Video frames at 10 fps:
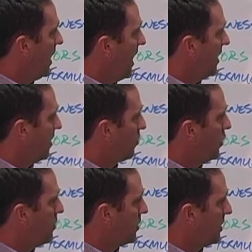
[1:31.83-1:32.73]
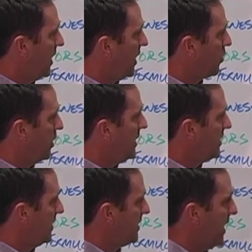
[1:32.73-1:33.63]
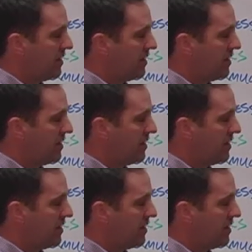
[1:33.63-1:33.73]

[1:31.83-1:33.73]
And a 3% increase is at